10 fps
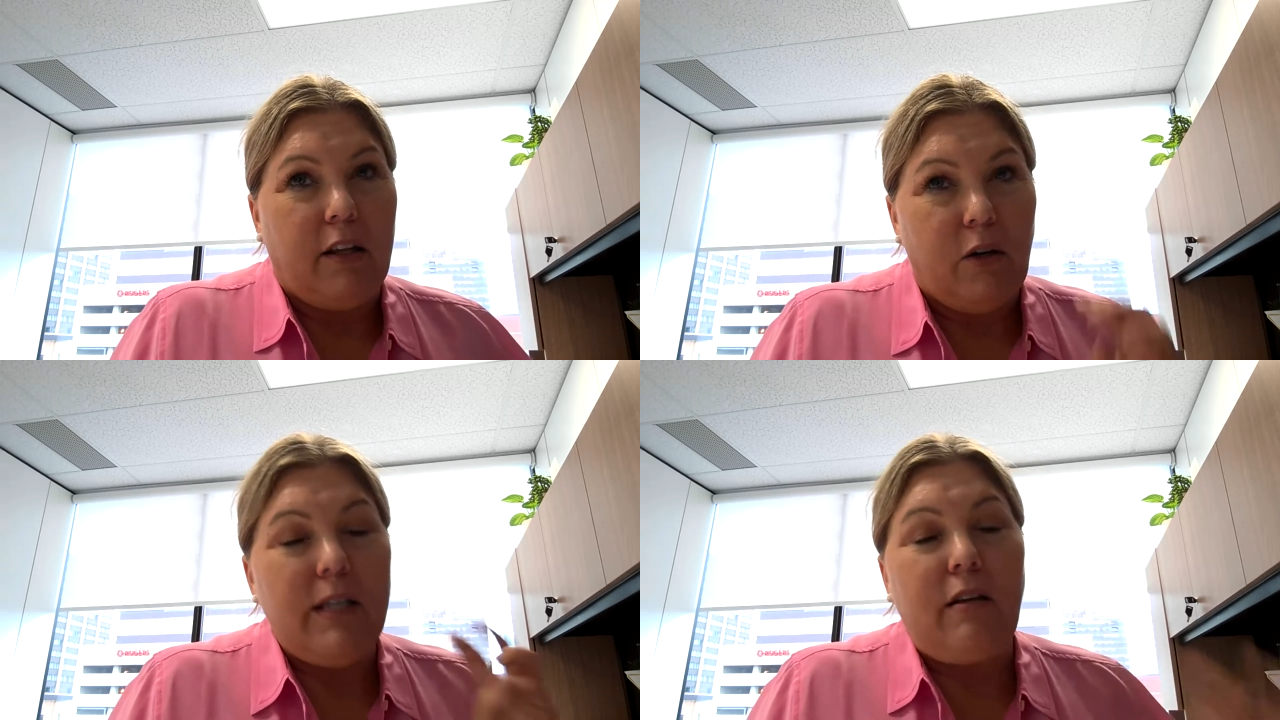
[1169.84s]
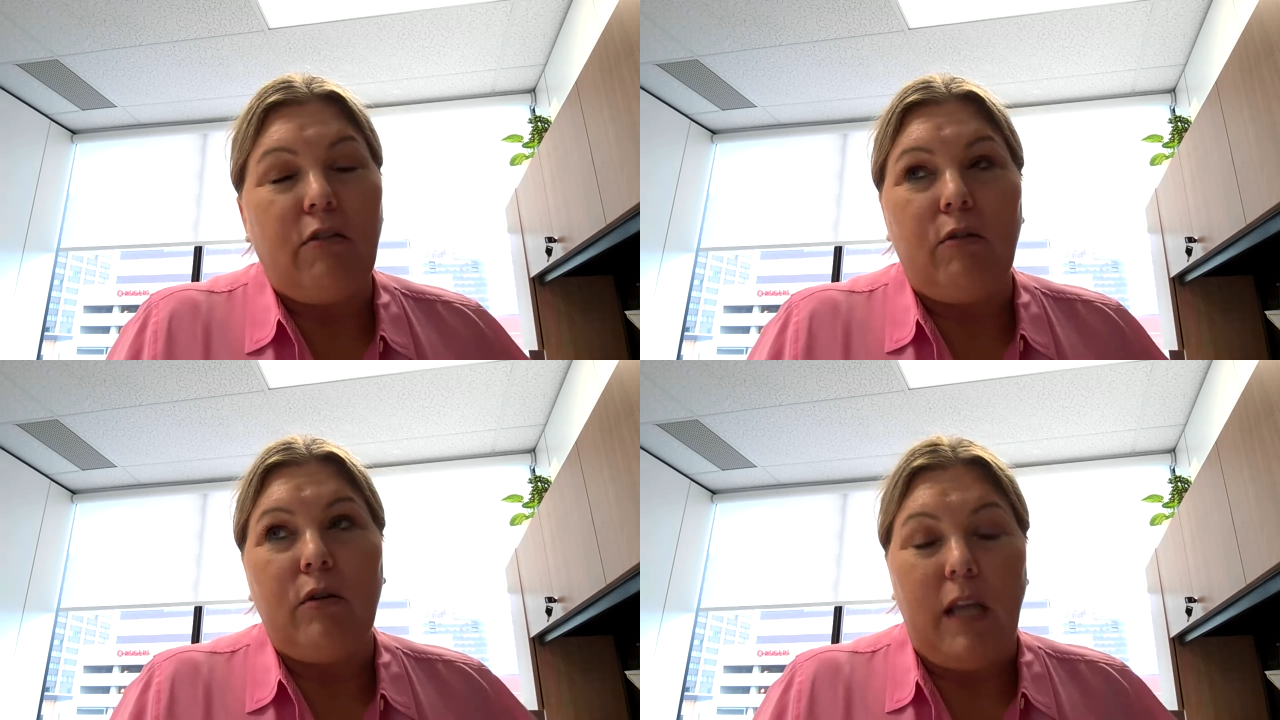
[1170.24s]
there is a
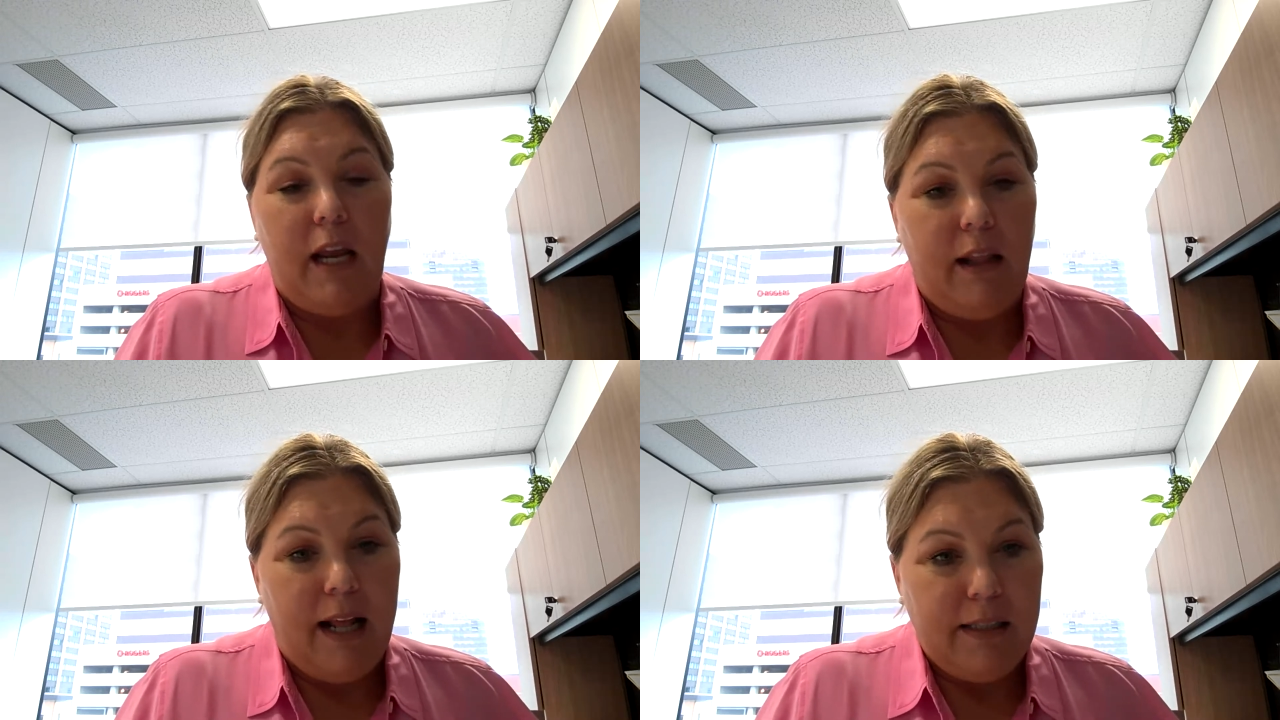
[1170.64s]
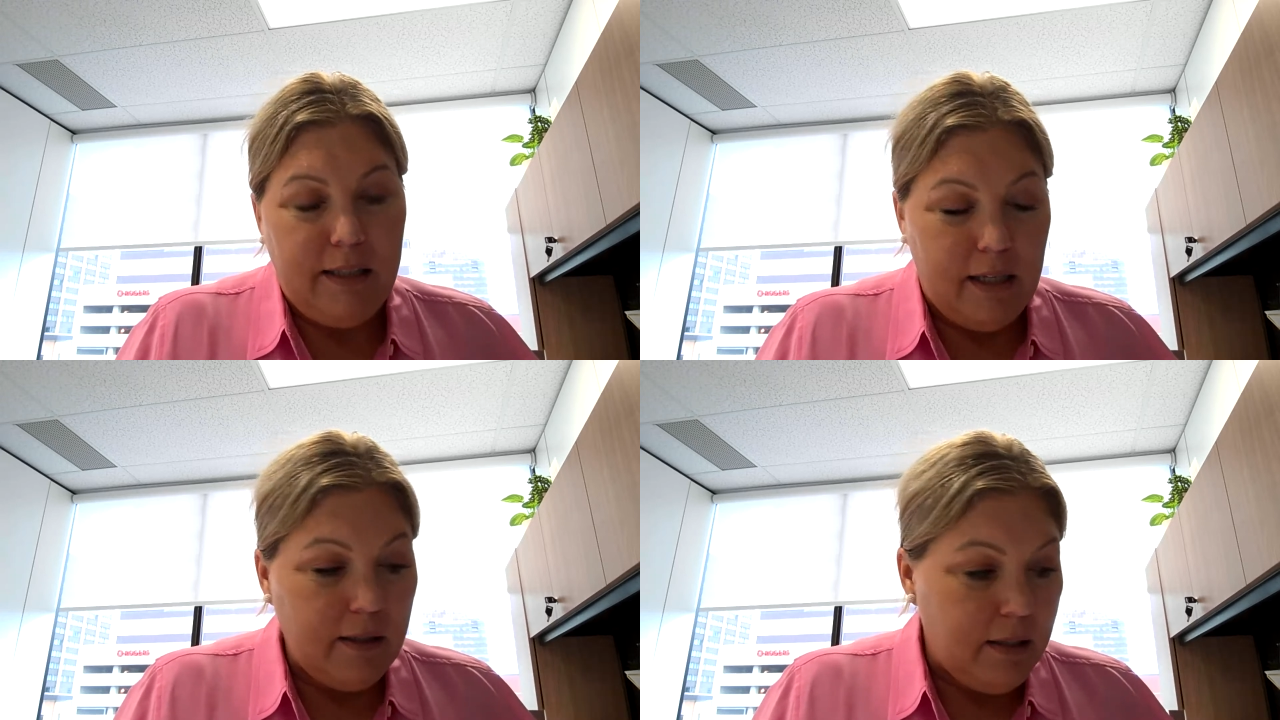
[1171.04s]
third thing, and that's
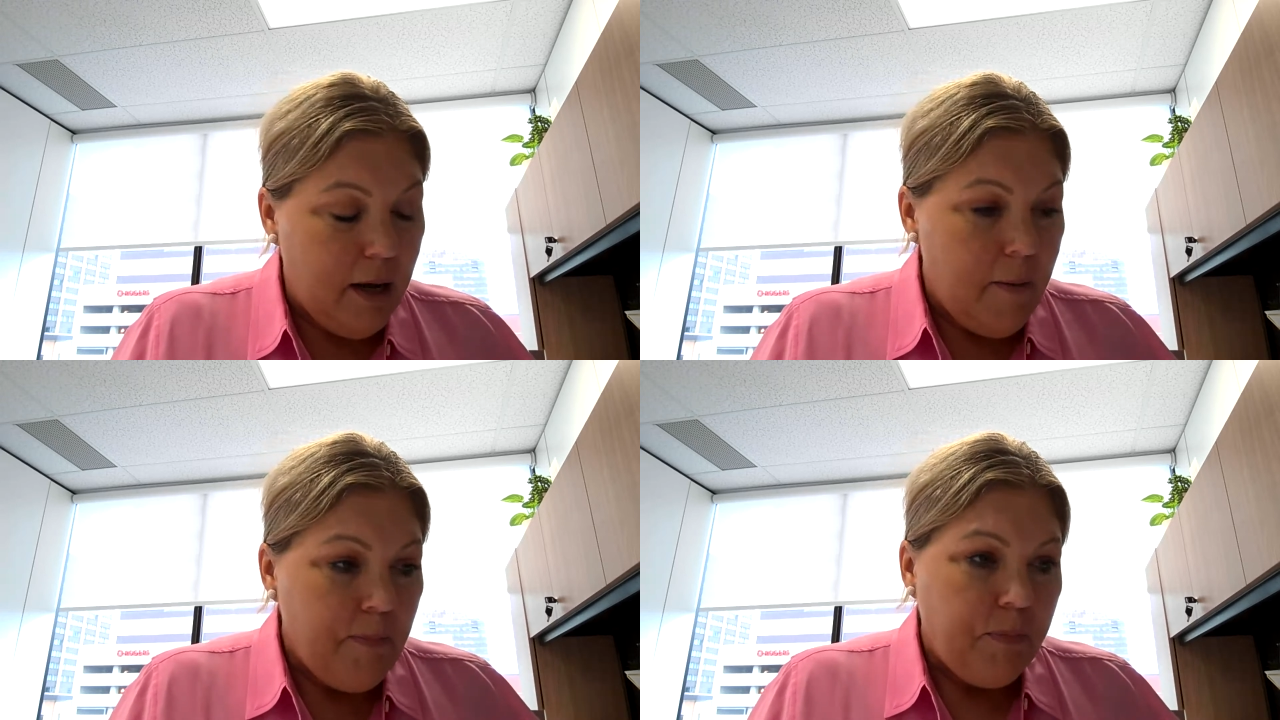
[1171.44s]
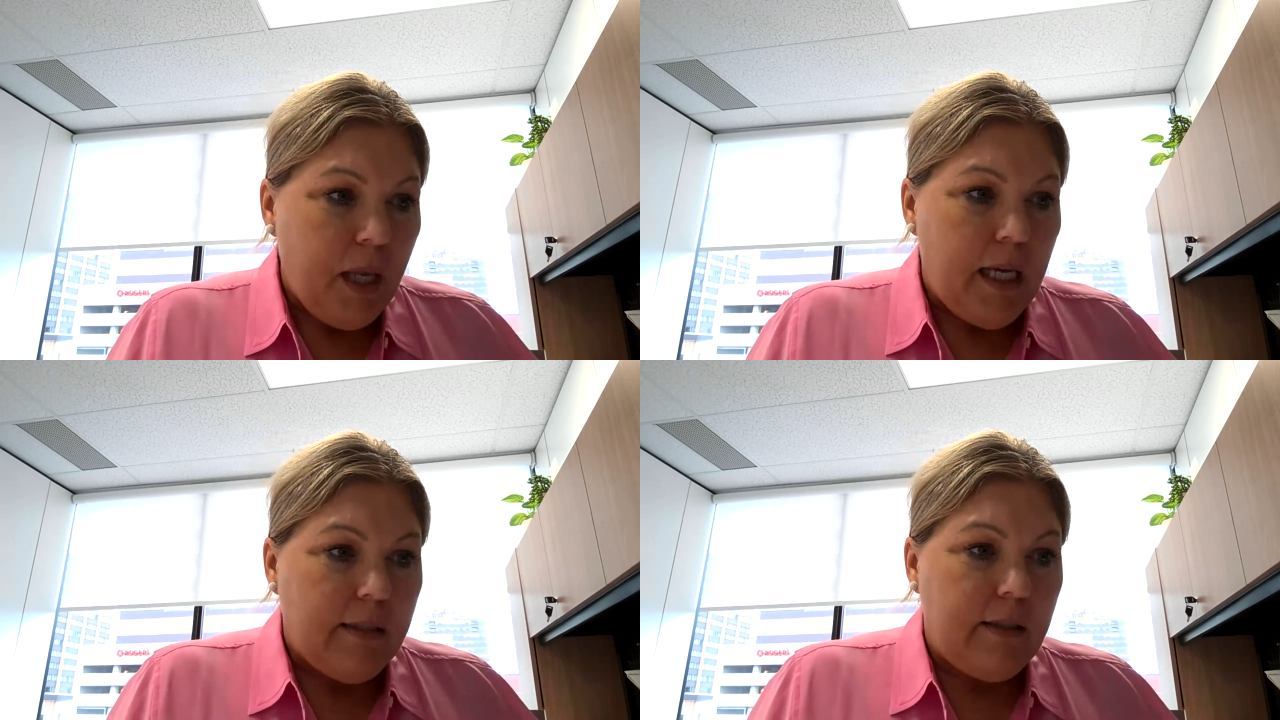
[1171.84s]
this.
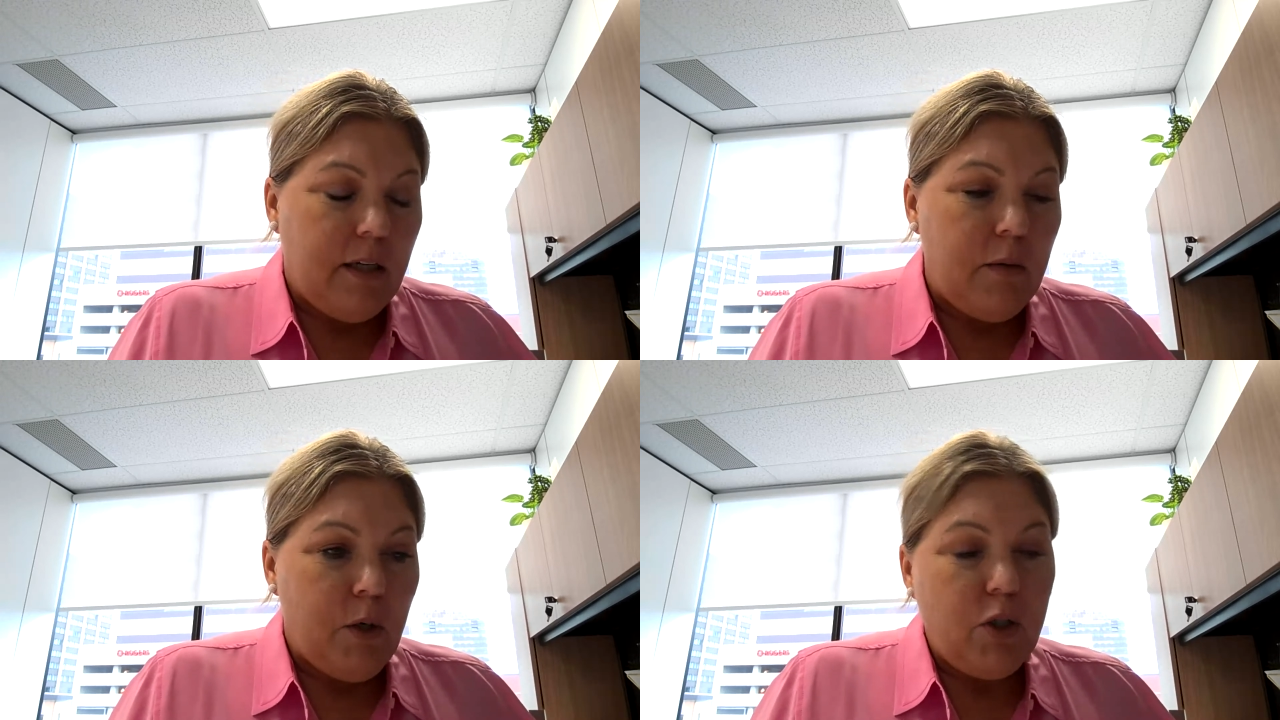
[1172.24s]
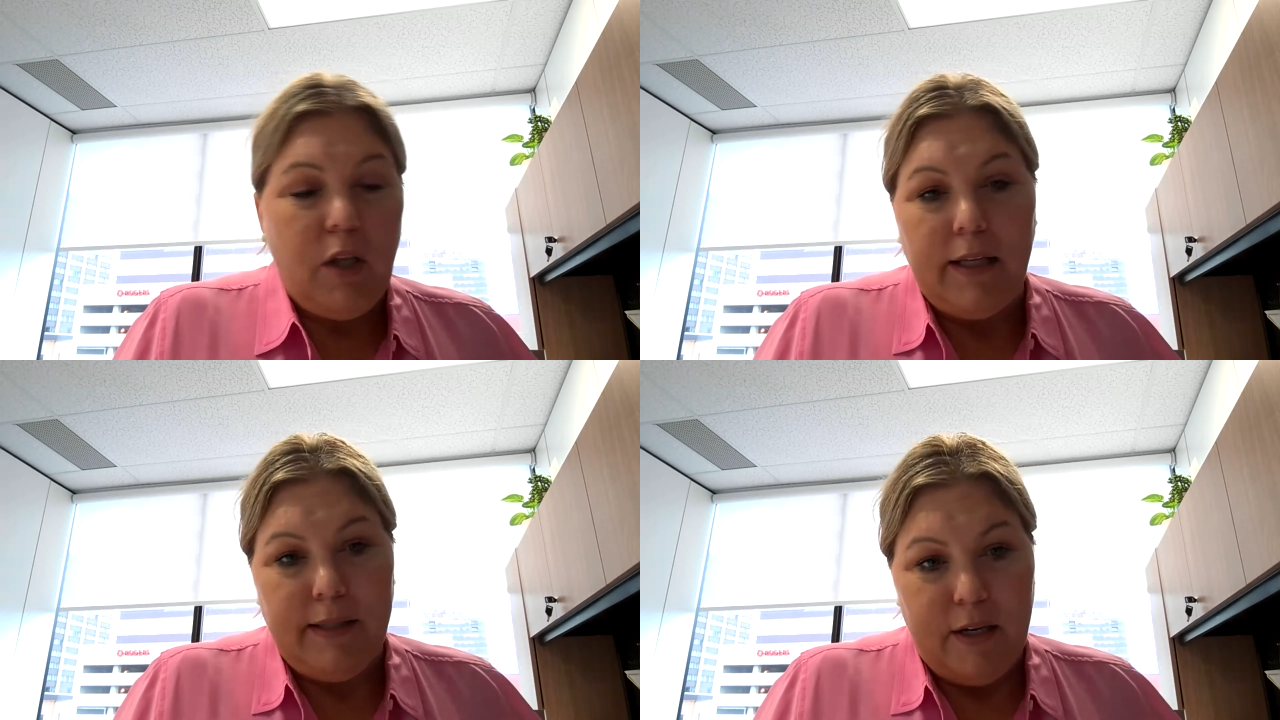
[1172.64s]
It's the
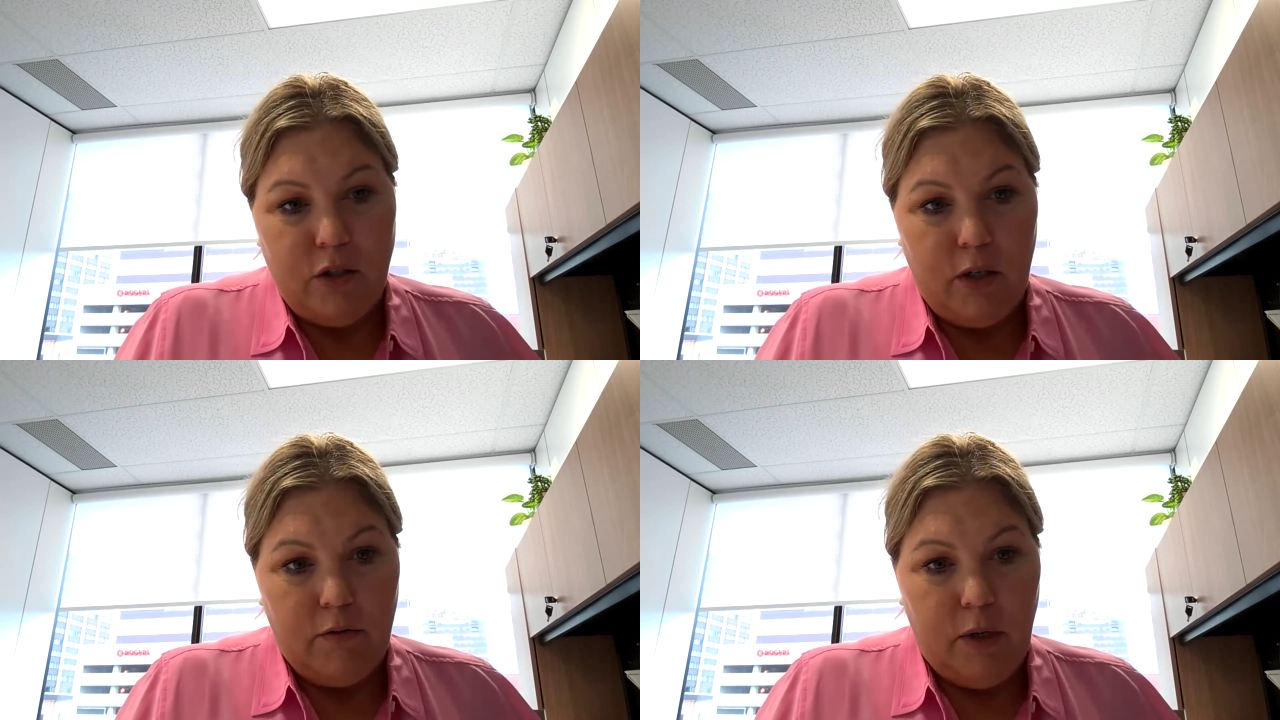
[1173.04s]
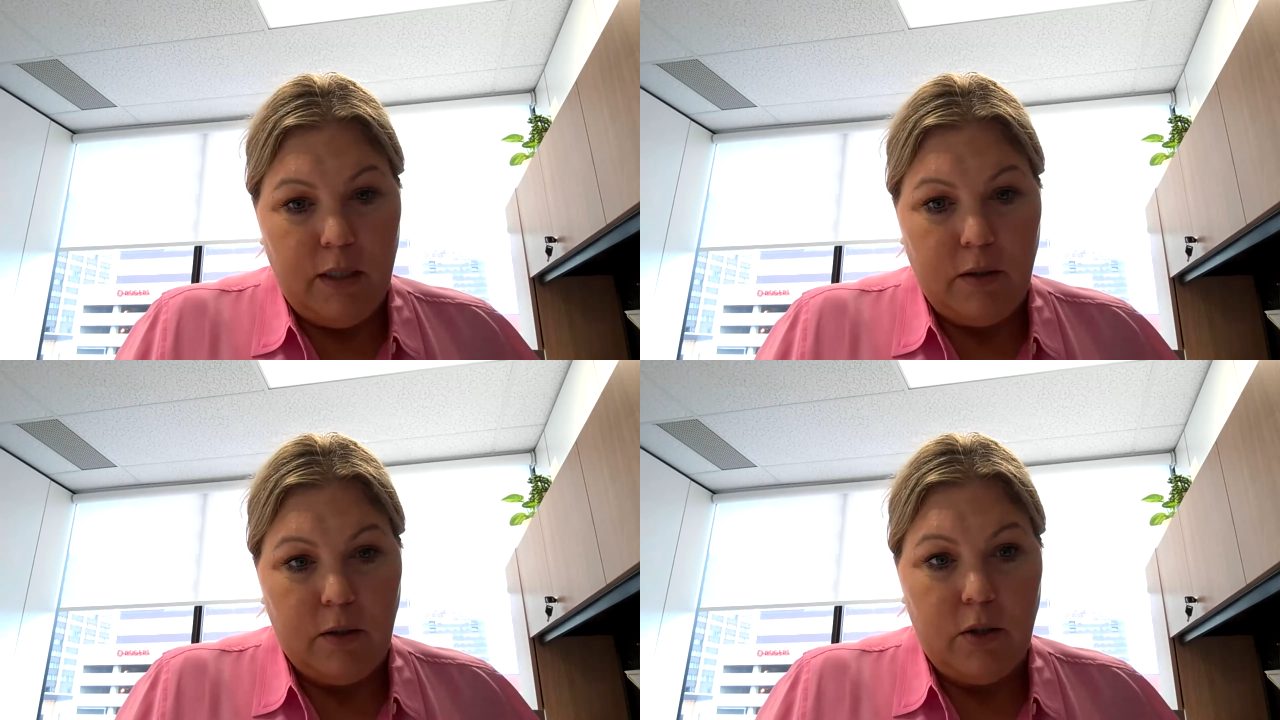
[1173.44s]
commercialization of
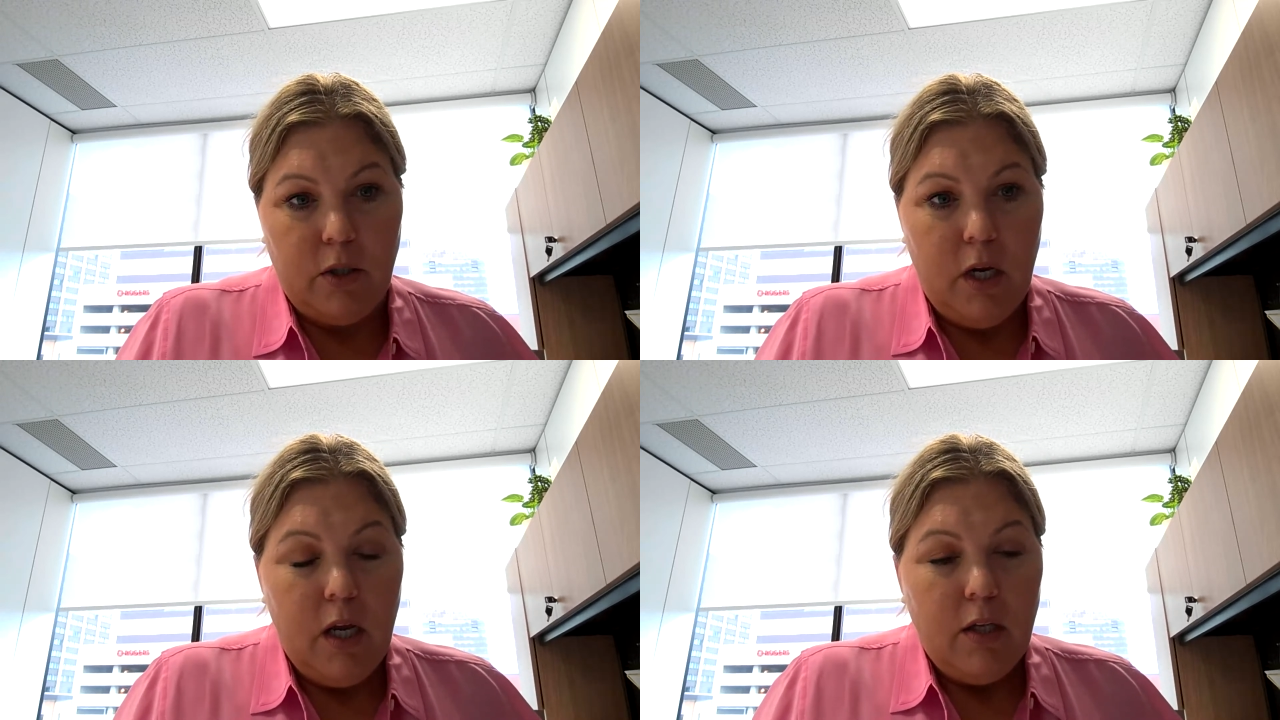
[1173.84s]
research.